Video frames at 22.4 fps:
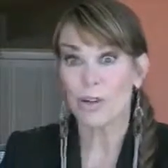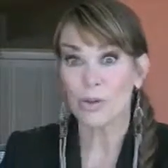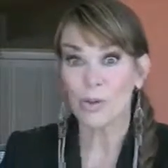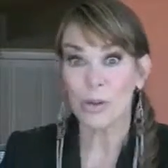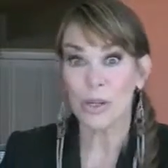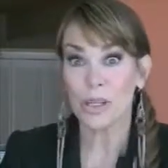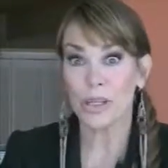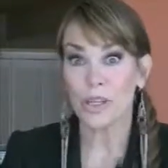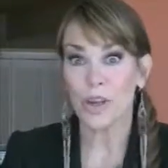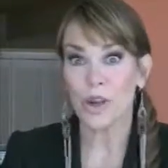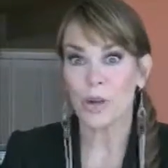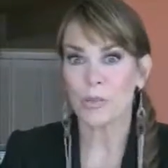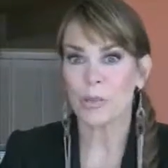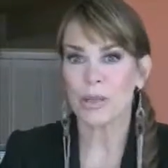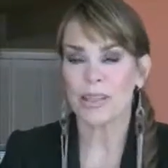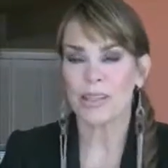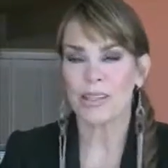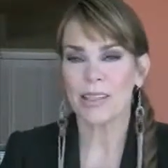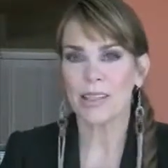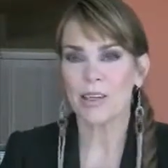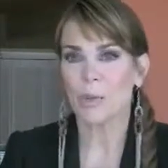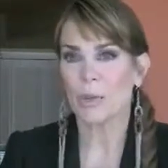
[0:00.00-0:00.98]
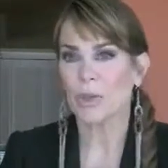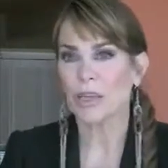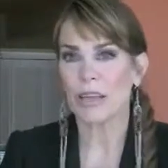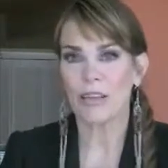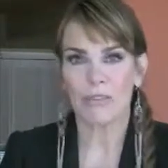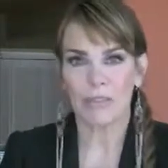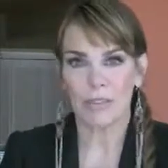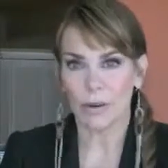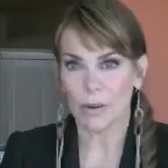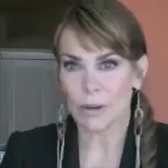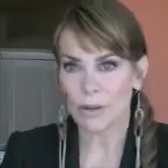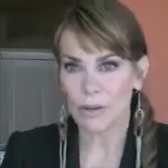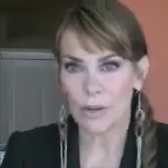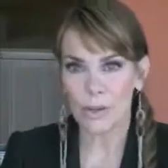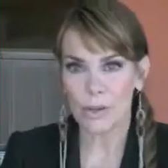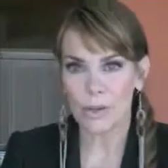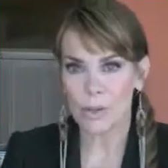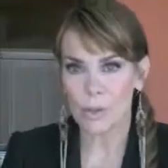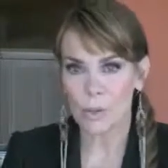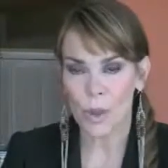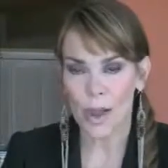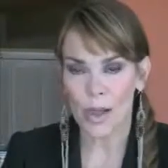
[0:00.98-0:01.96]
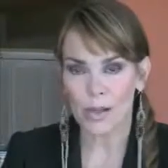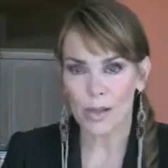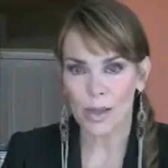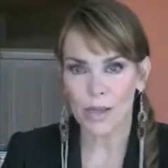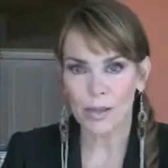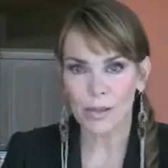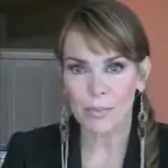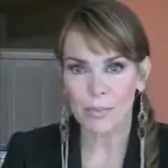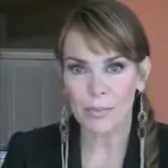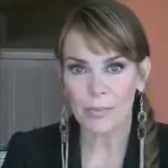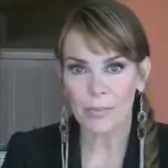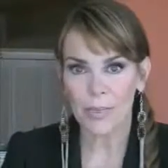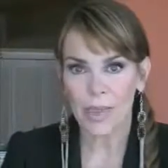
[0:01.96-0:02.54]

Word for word: It's really no big deal. We get very little swelling.